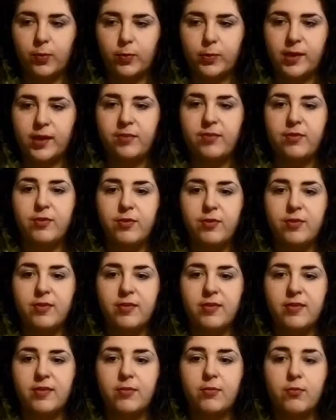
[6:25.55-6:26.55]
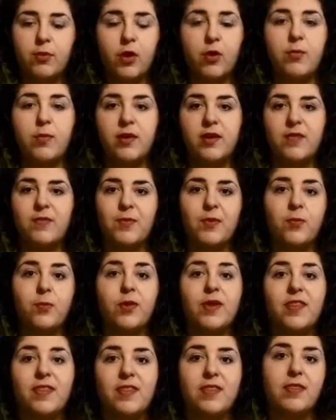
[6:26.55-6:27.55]
whenever there is romance
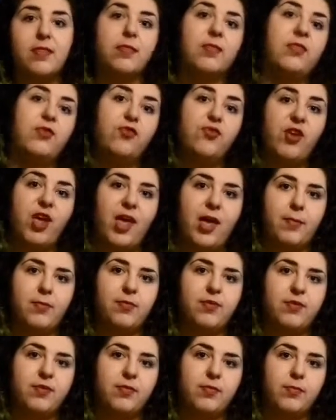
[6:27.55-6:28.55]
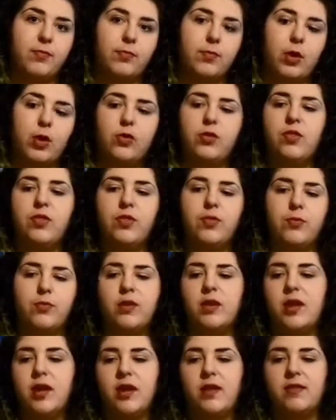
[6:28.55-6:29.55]
between the gems, not the
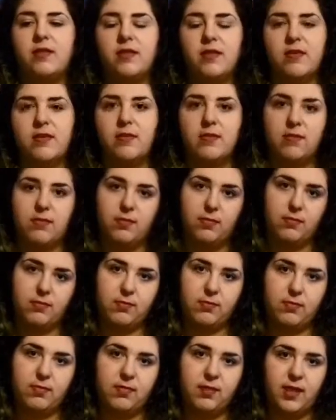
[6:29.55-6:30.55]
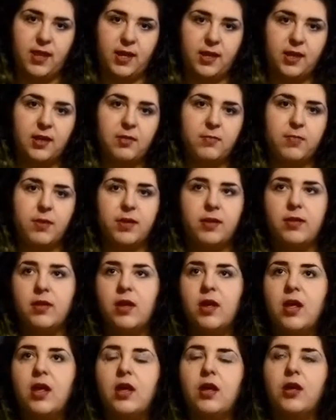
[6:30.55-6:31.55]
three I just stated, but
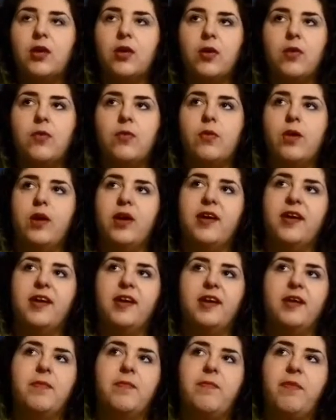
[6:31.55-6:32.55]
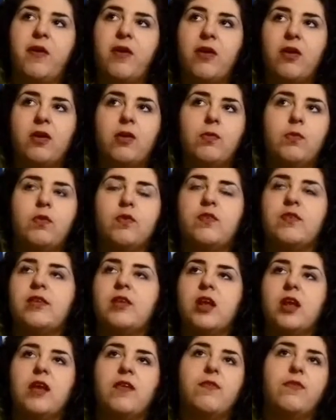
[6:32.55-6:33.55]
you know, Pearl was
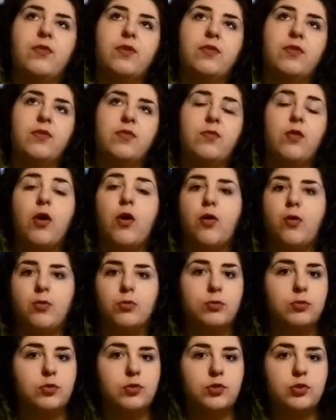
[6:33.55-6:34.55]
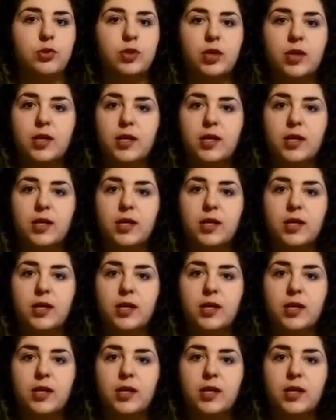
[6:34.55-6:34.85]
in love with Rose,